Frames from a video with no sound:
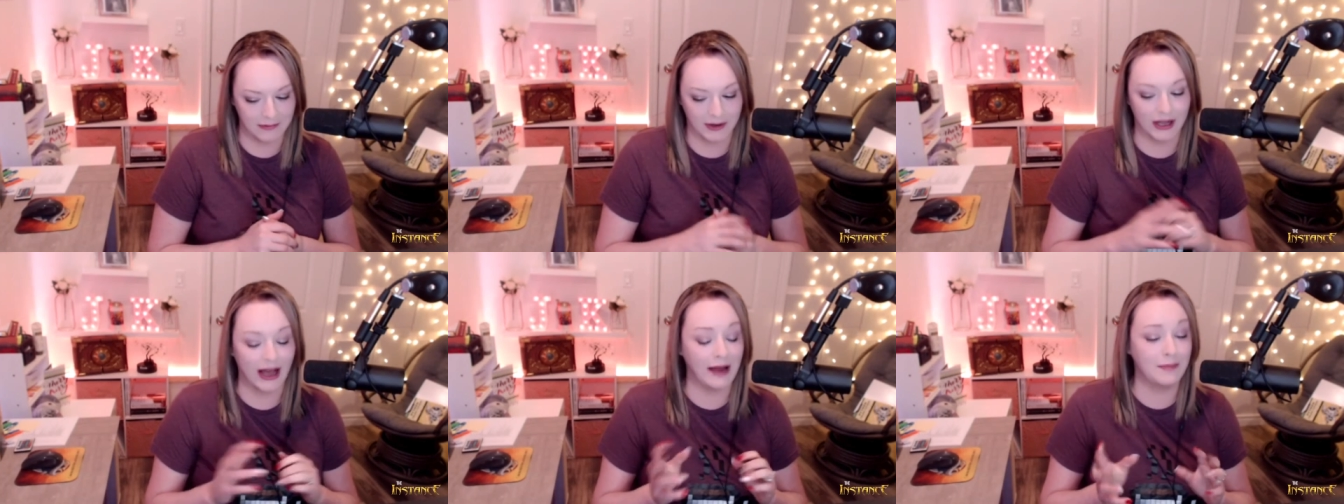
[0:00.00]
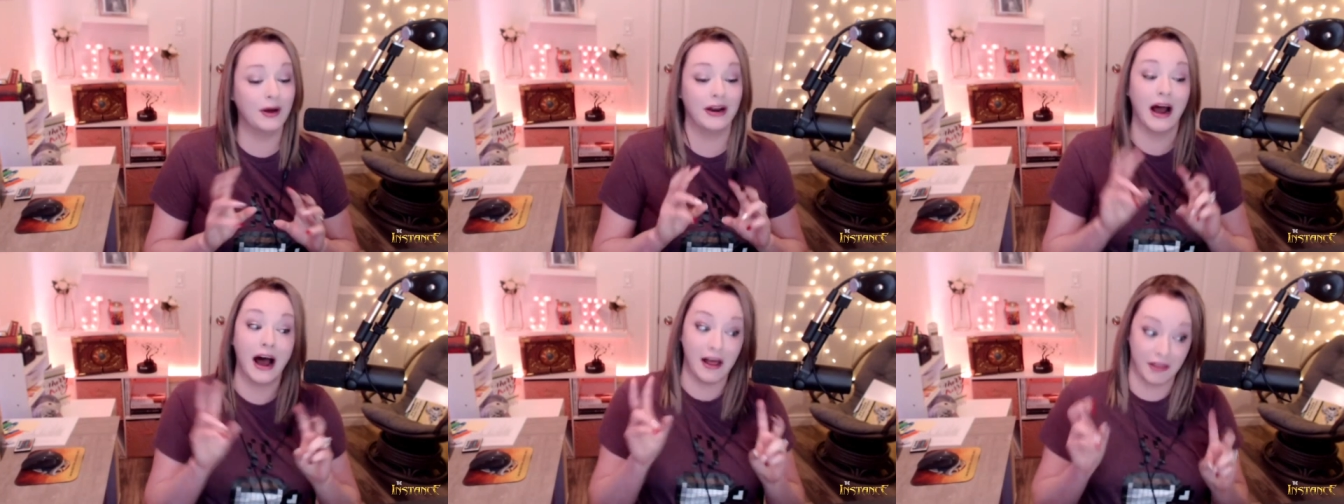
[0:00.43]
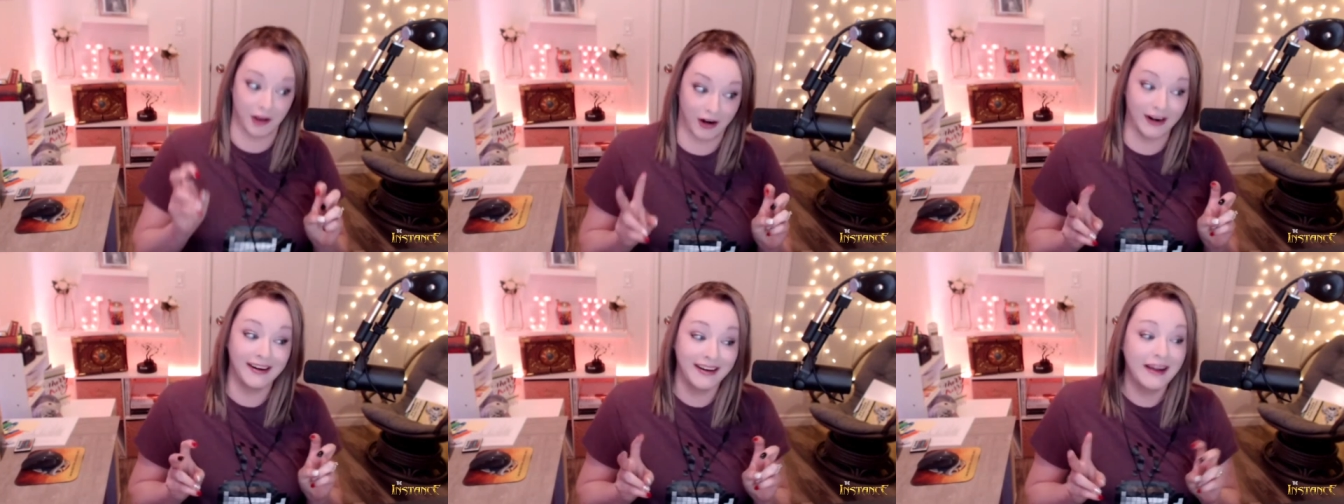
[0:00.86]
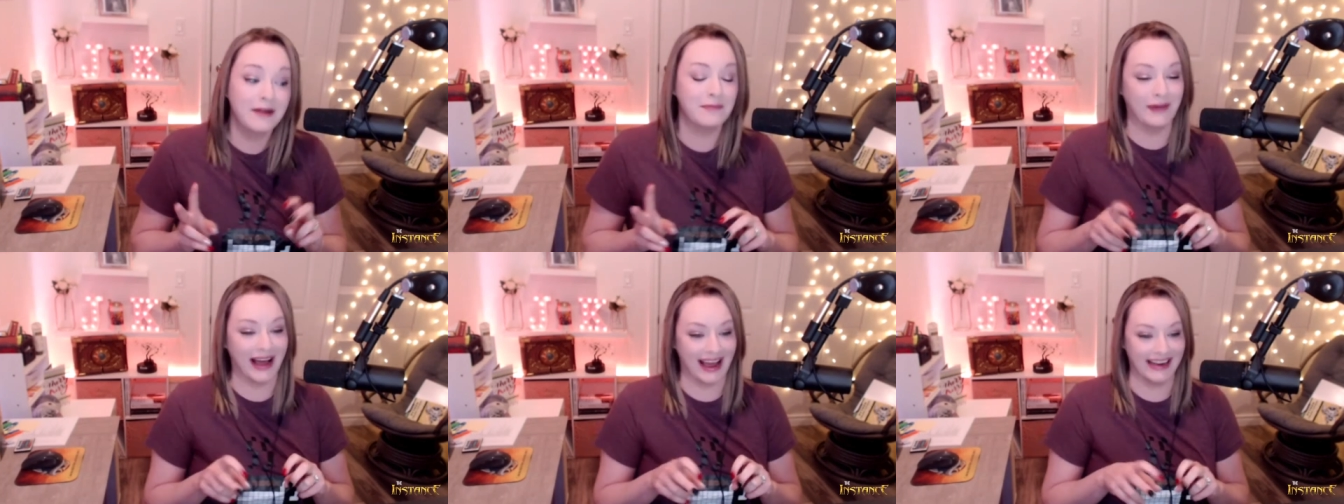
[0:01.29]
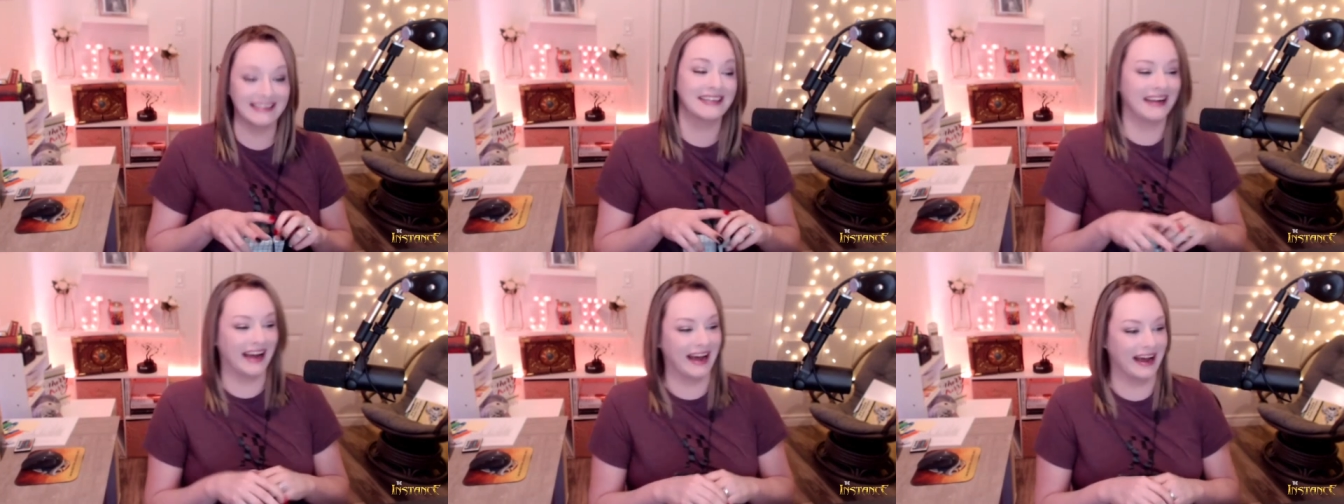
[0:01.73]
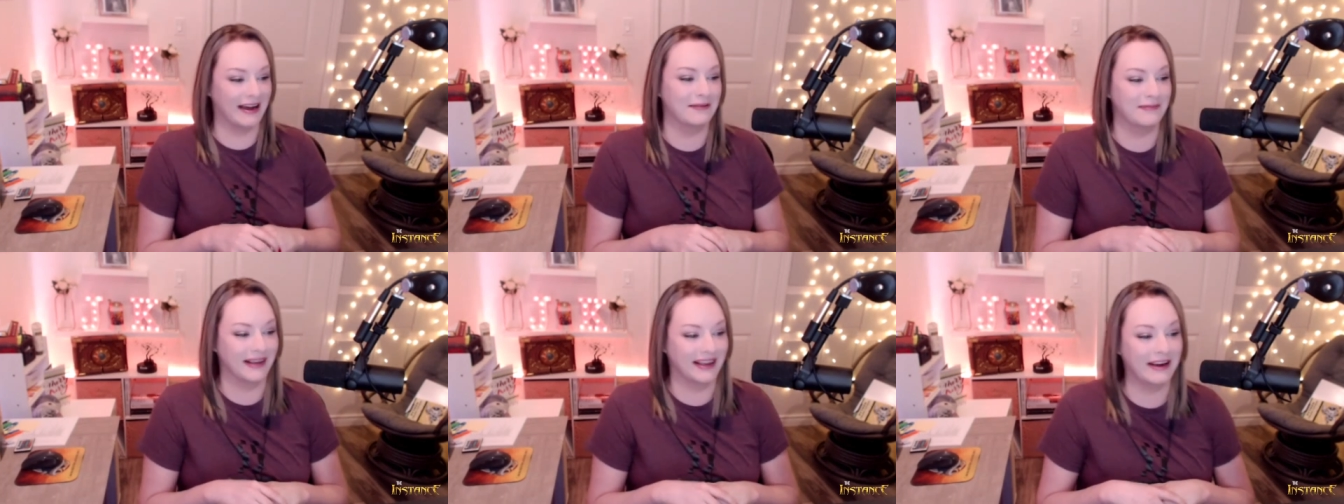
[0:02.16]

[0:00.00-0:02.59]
Well, I put other, but um,